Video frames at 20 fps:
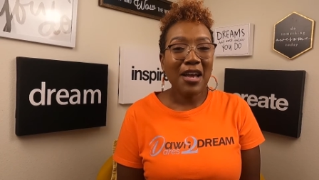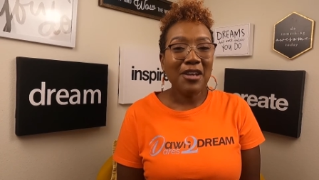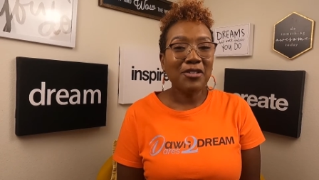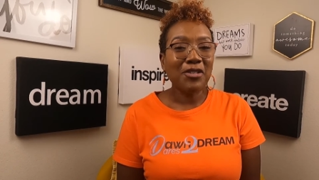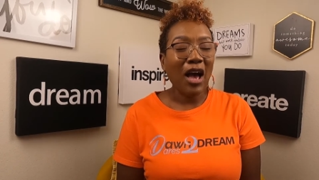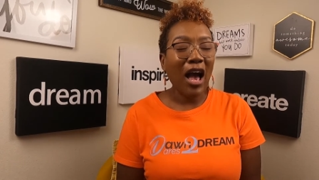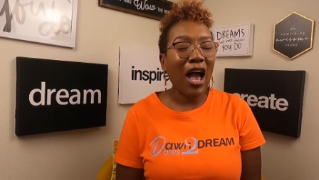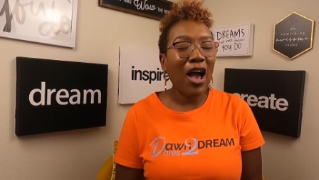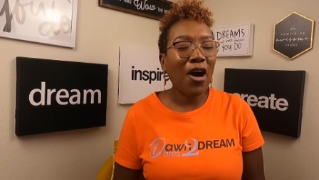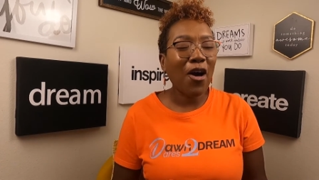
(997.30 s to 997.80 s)

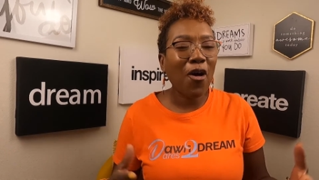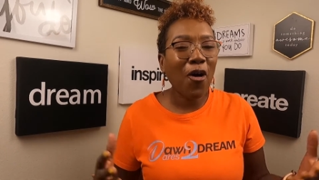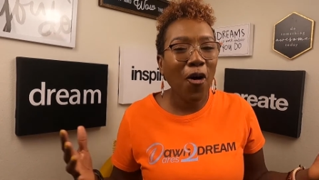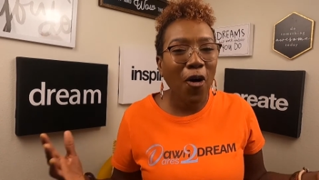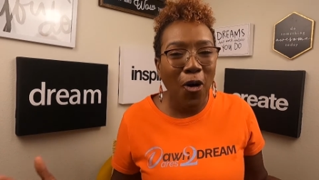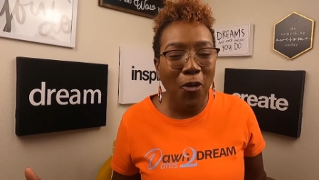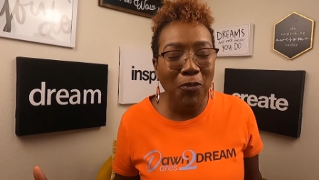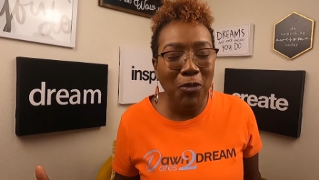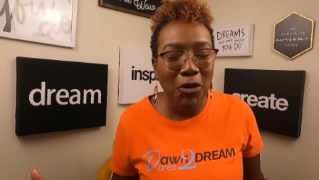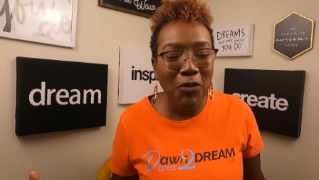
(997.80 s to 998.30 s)
So I
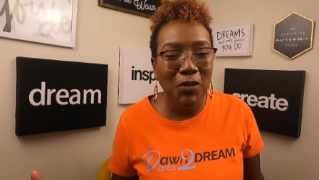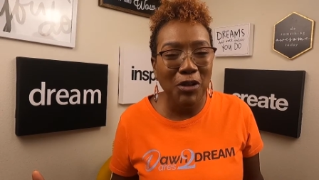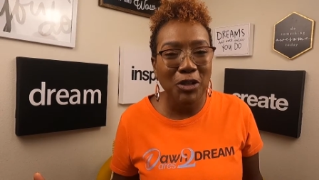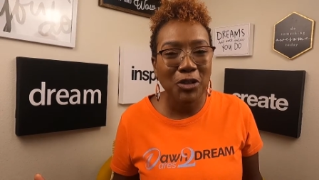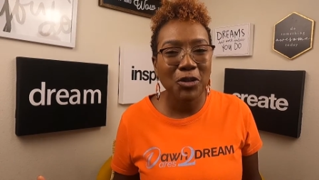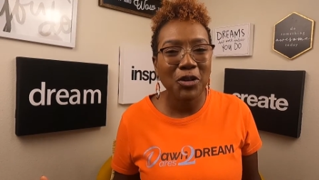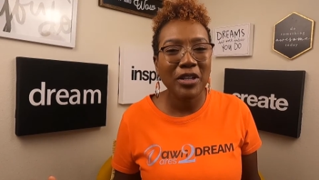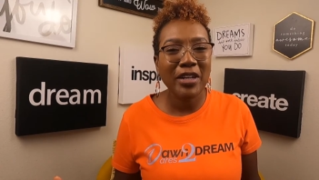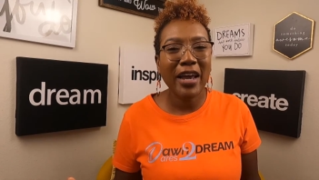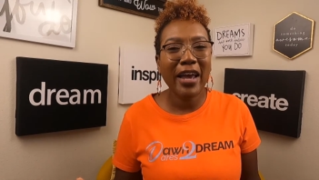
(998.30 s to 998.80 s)
hope you've
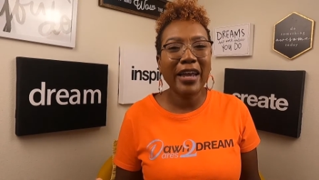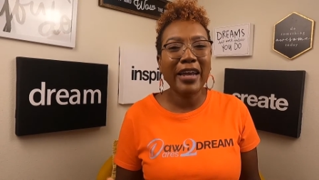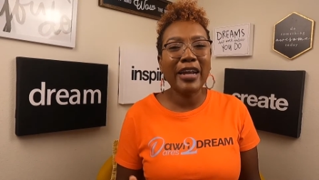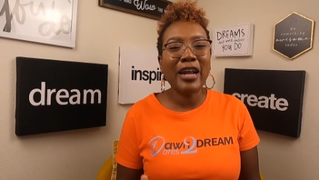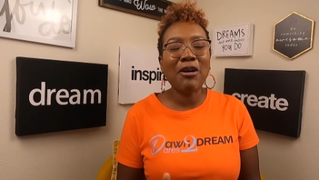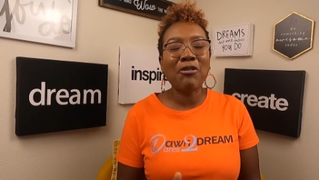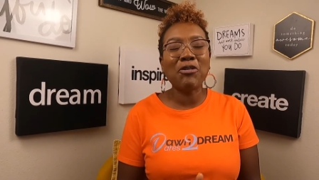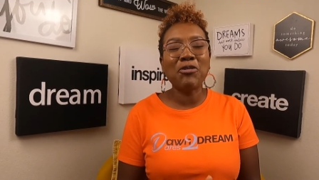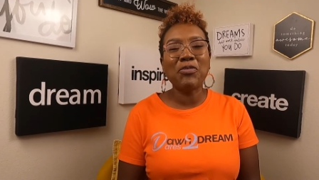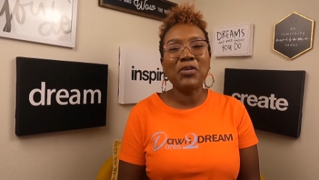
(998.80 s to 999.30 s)
enjoyed hanging
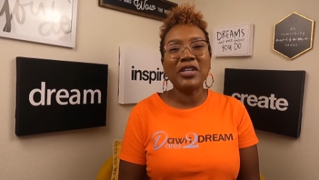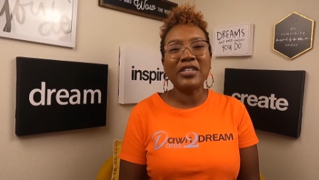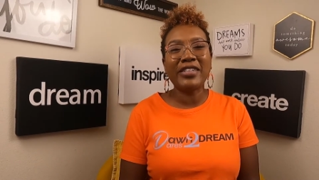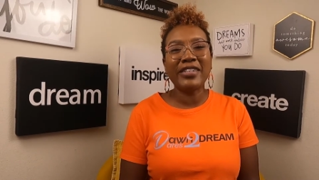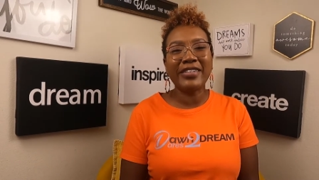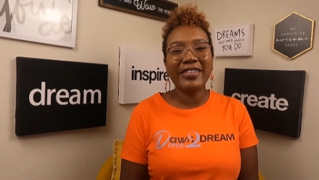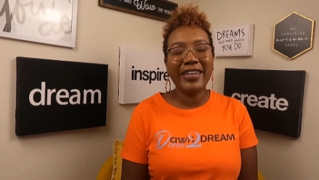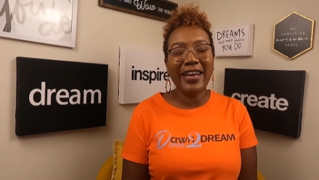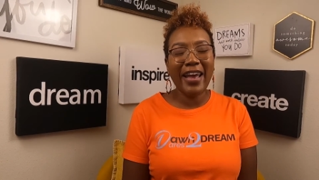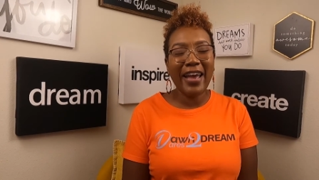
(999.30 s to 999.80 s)
out with me
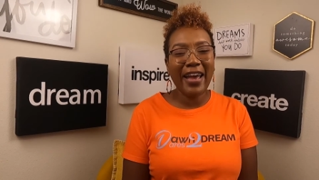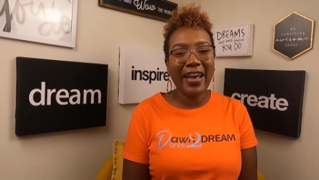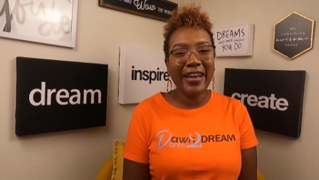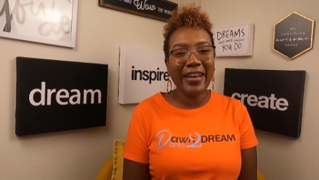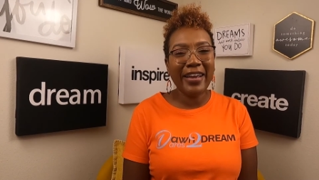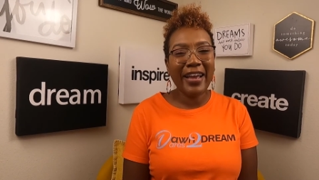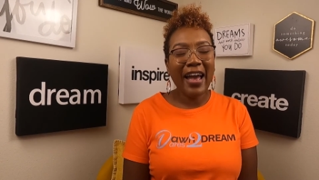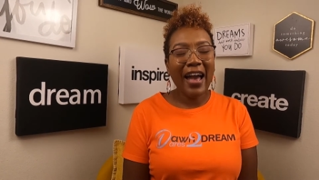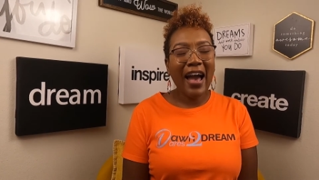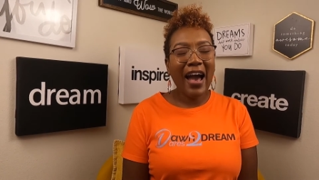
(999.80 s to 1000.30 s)

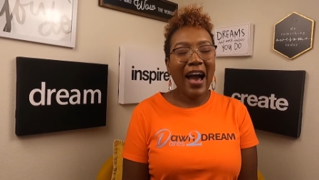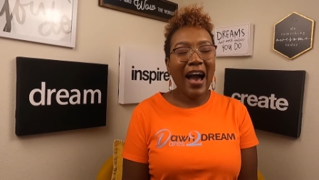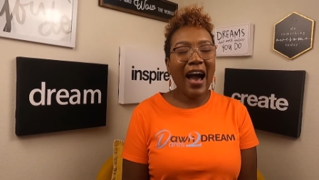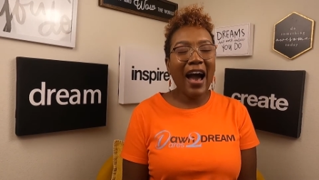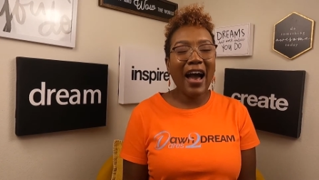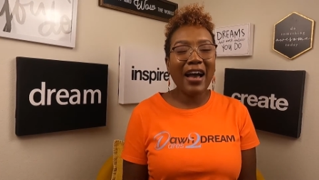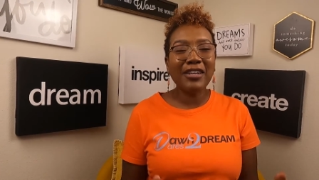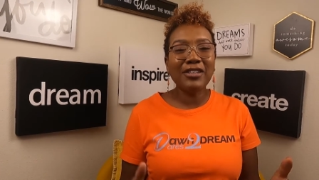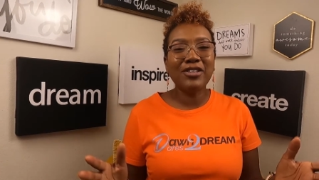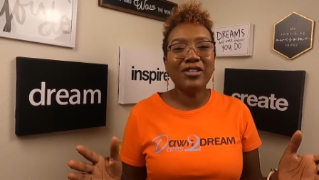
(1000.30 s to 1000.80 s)
today.
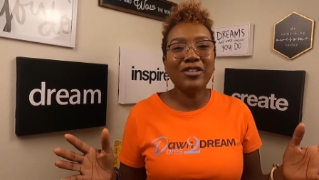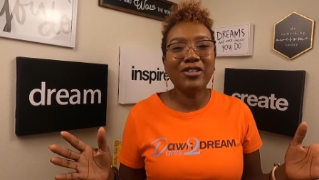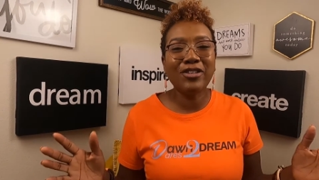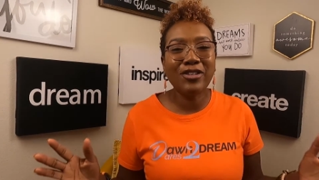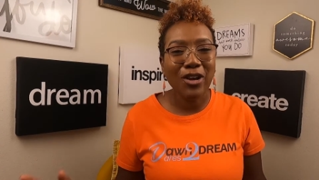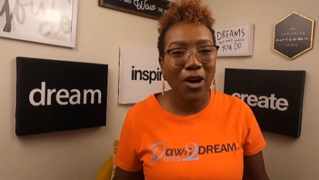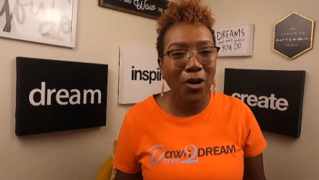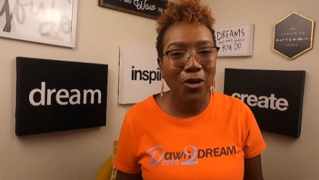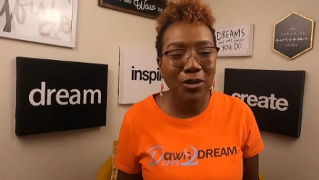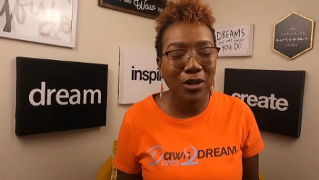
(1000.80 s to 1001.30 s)
I
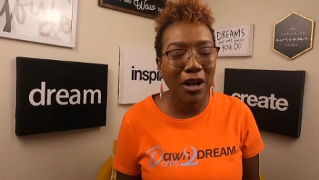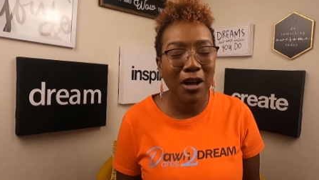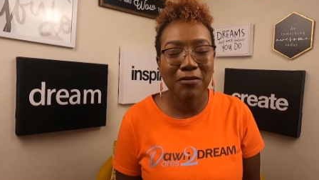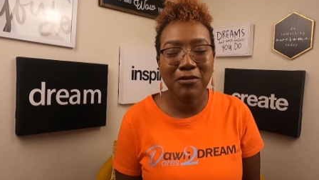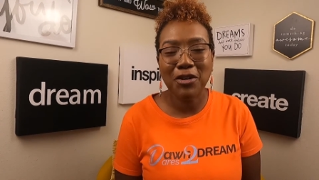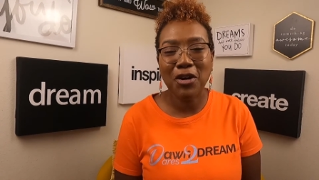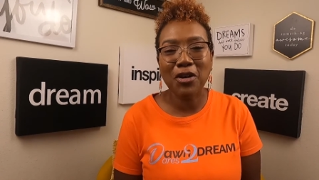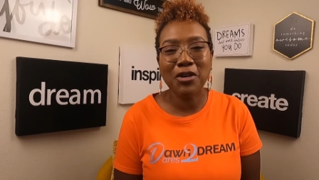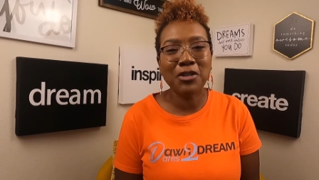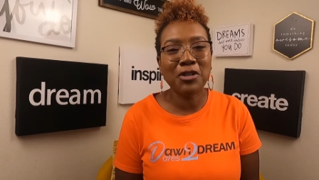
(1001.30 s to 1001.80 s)
so
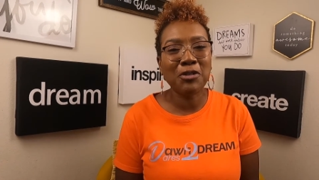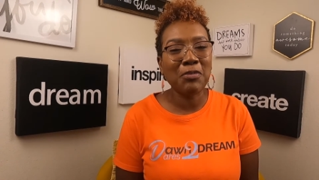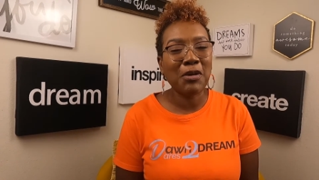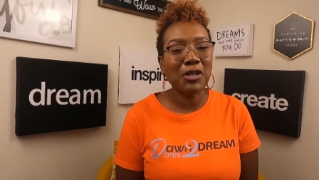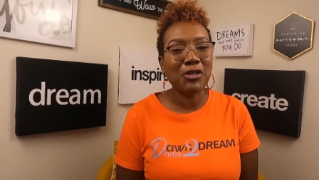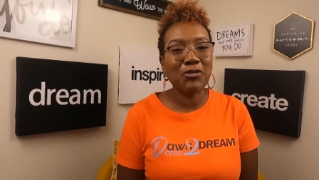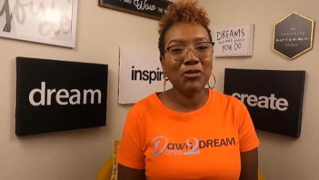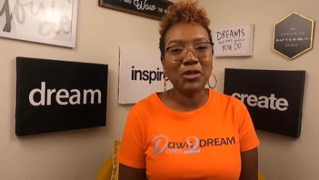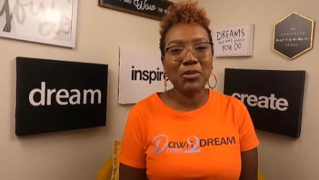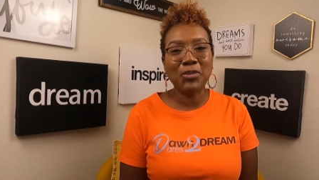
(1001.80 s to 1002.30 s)
love talking to
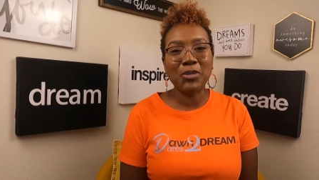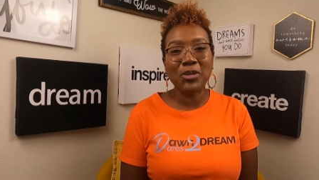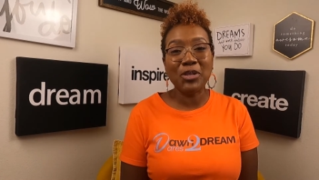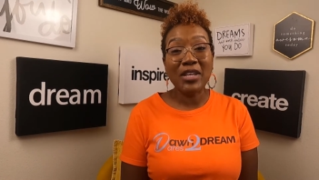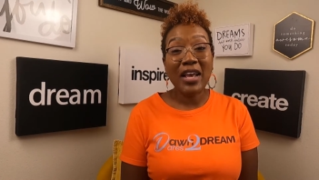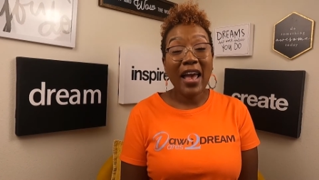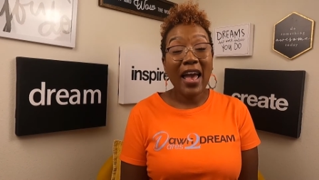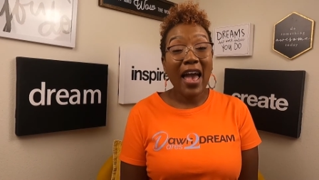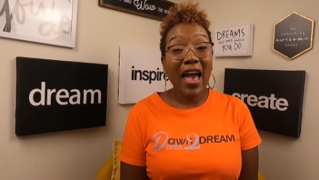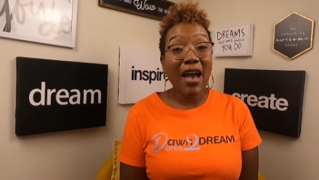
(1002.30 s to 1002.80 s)
my dreamers.
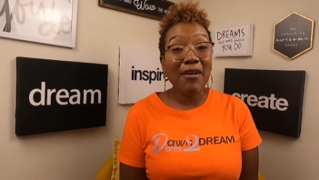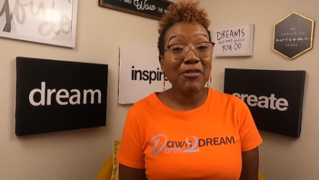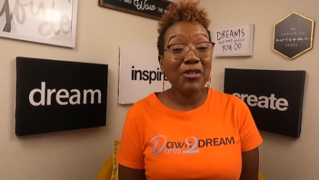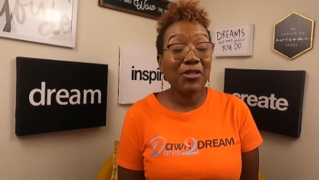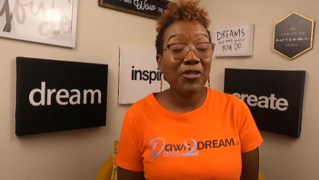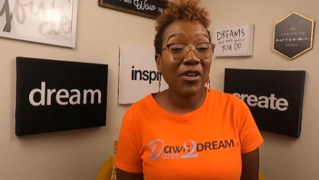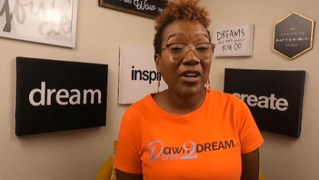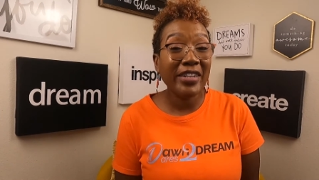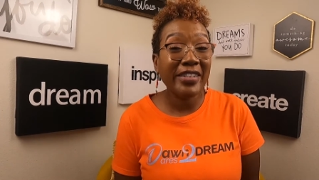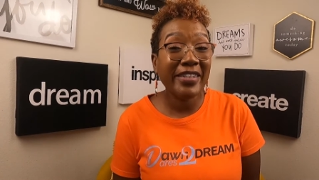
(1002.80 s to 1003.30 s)
Have a
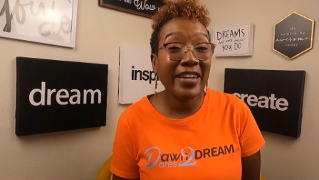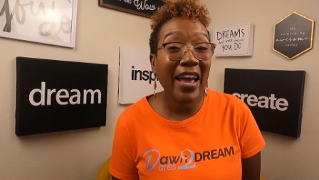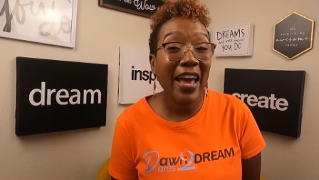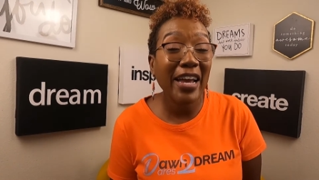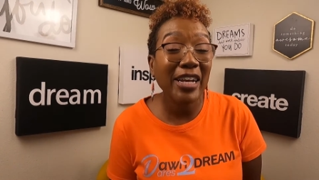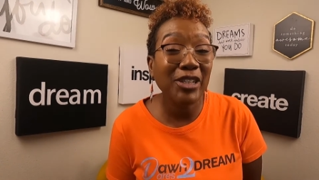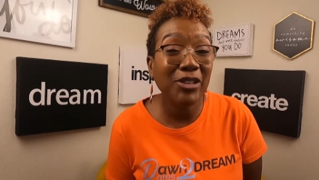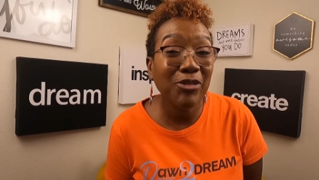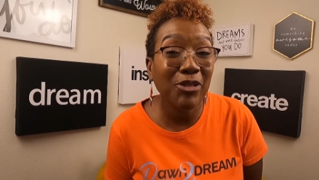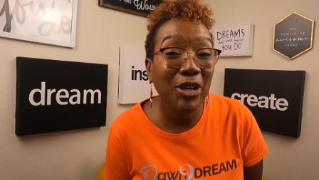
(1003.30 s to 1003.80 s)
great
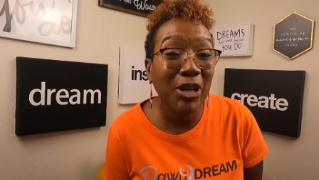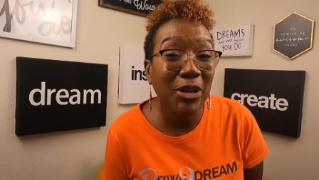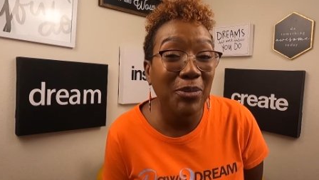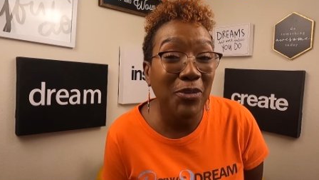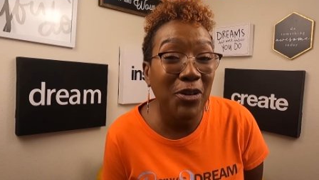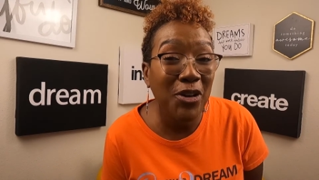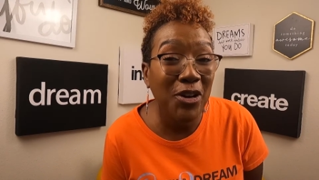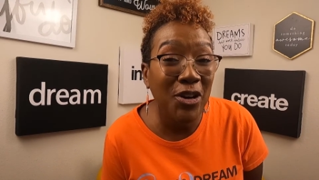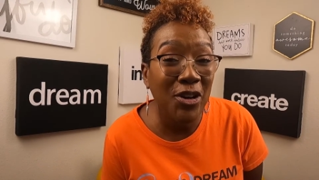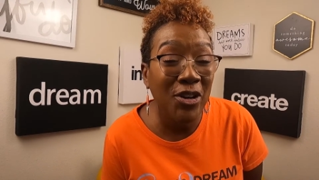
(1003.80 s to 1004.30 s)
day,
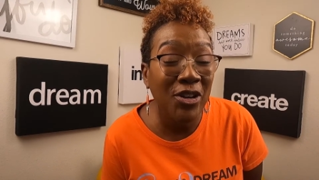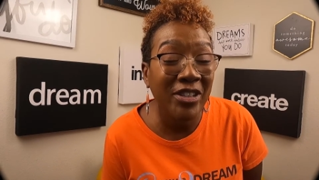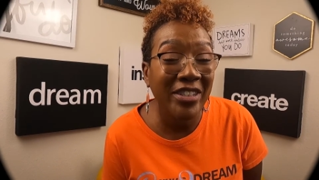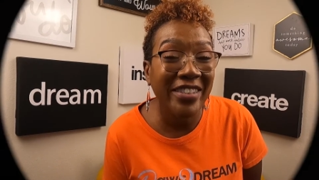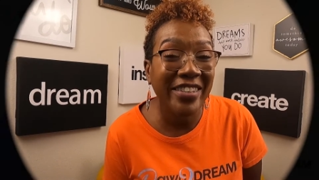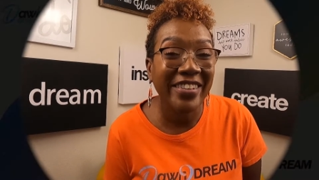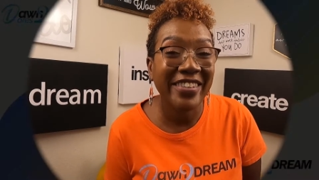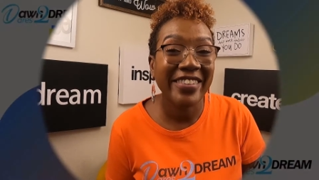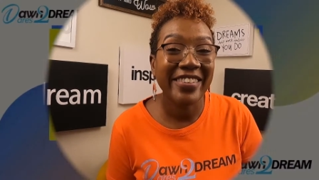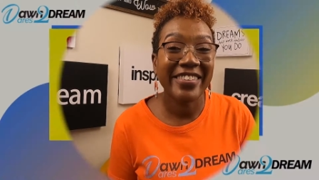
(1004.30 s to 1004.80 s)

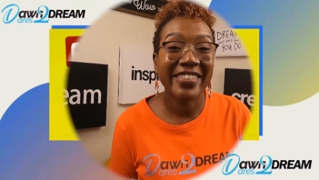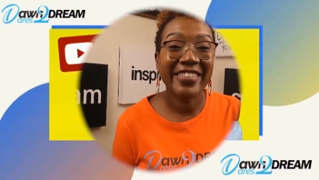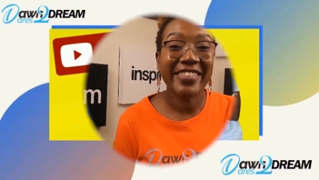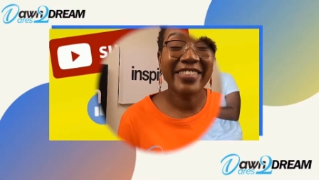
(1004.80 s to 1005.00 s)
dreamers.